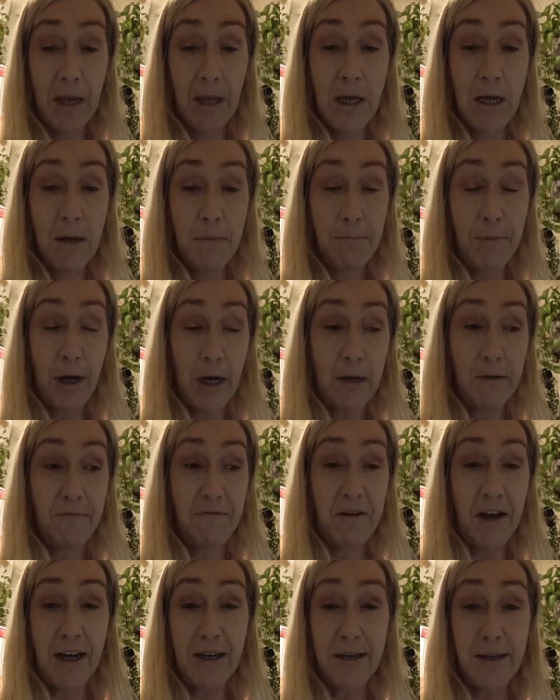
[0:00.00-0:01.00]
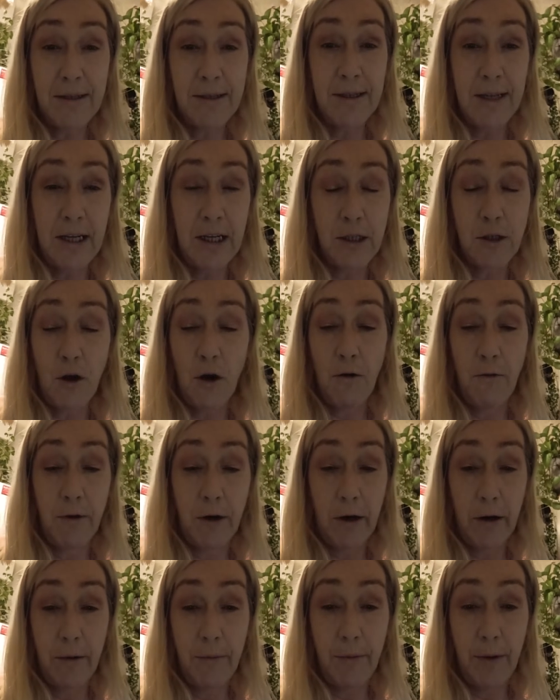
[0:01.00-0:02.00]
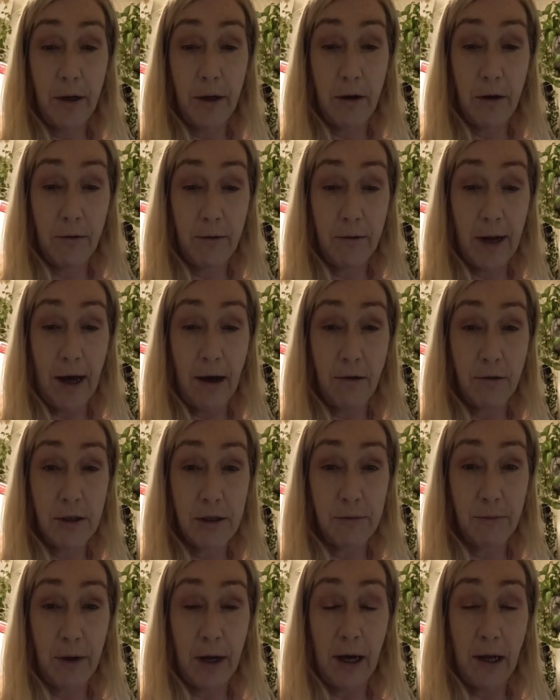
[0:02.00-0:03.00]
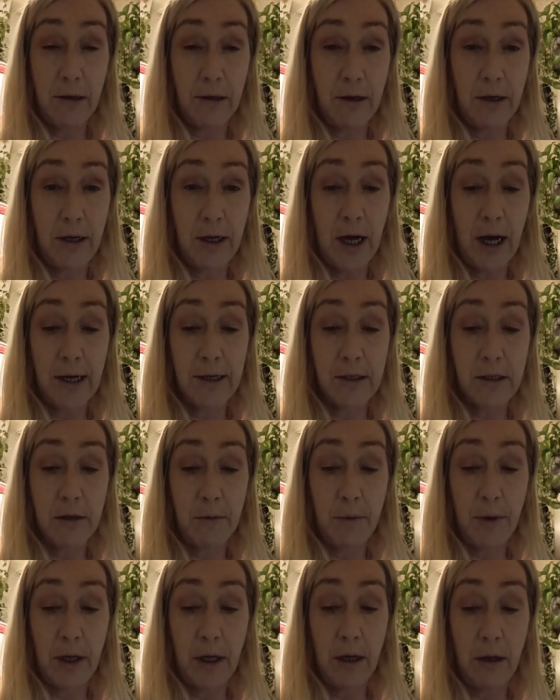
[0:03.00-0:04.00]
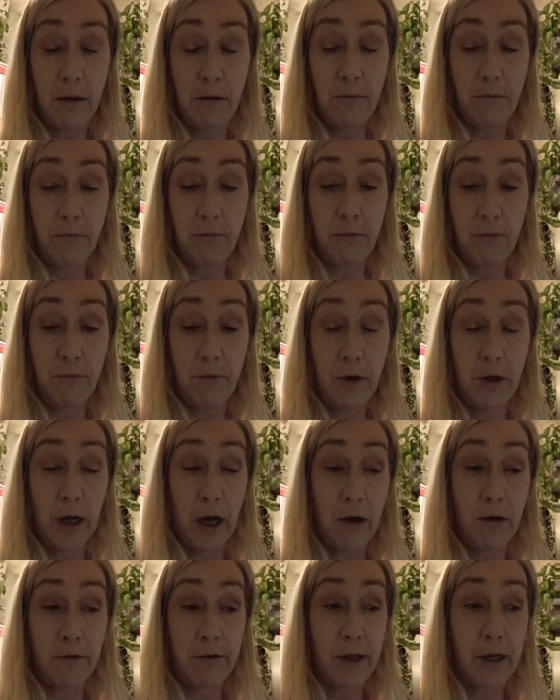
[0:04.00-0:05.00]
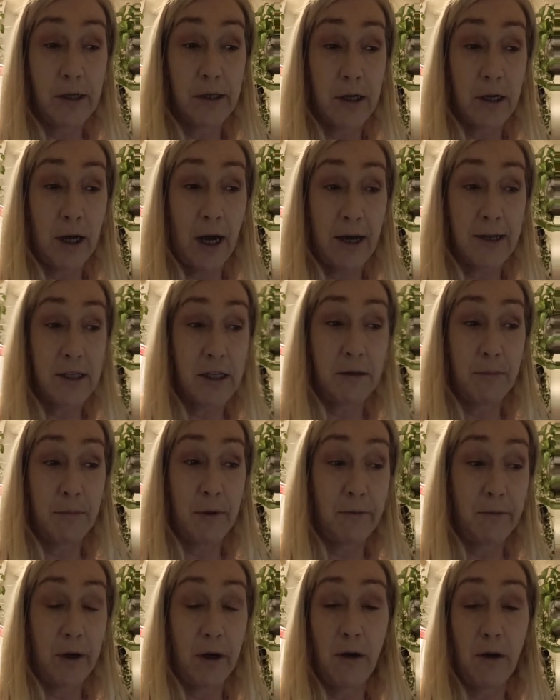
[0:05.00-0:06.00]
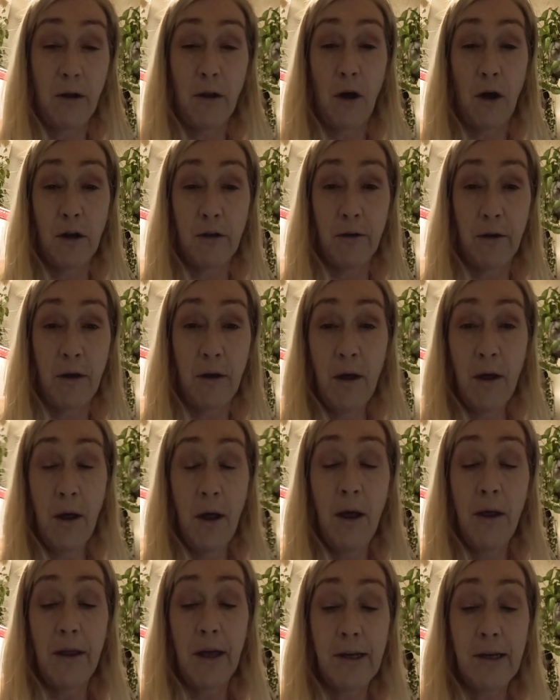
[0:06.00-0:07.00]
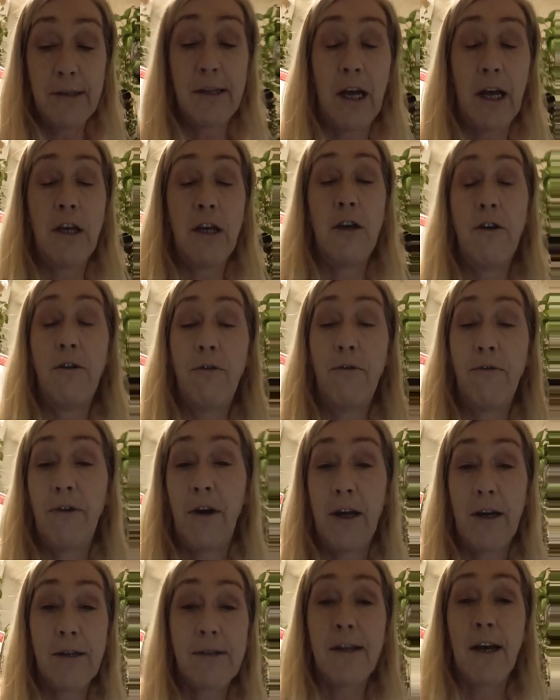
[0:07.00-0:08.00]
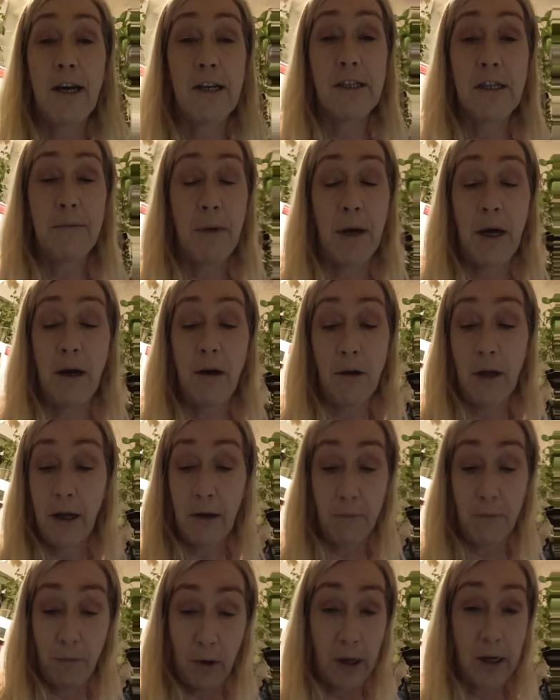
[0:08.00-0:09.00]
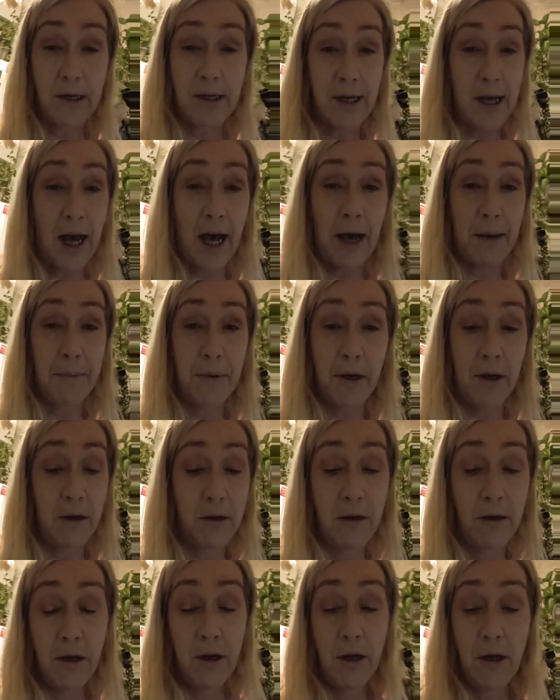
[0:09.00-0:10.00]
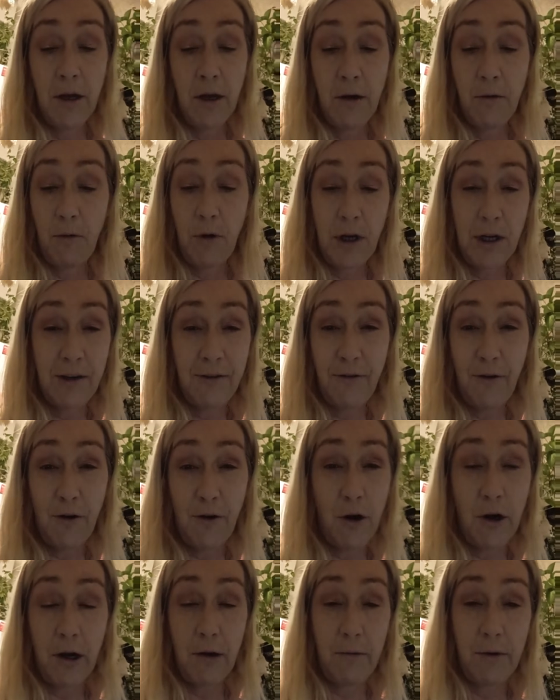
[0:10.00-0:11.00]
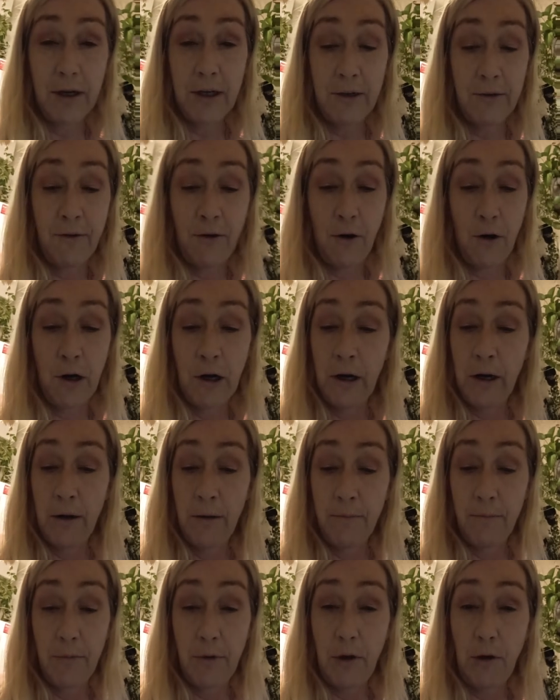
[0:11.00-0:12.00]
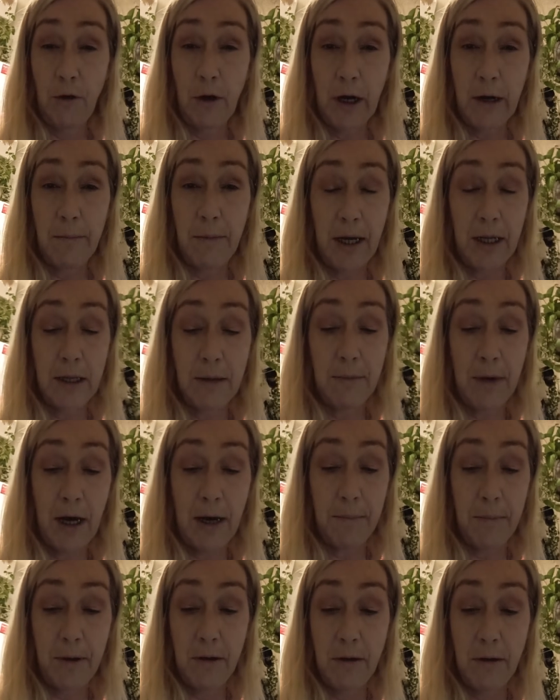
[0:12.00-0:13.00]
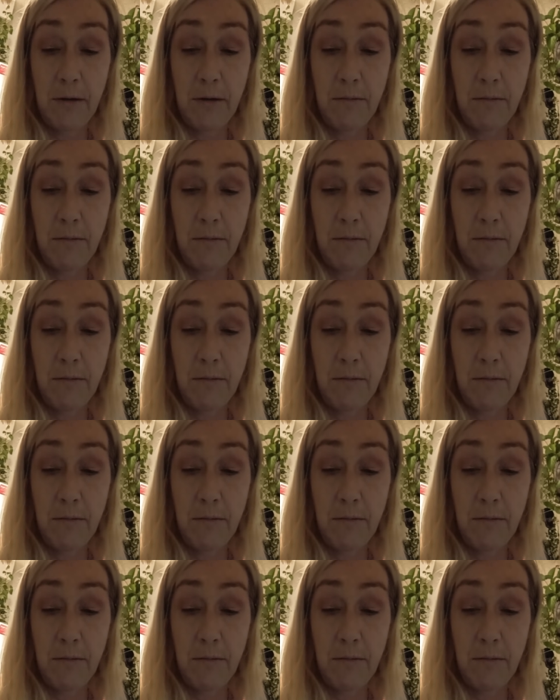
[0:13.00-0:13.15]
But fantasy is over, you know. Now it's reality has to be. Now things that has to be real. All the things that you fantasized about, like wanted to happen, wished for, you got to make them happen.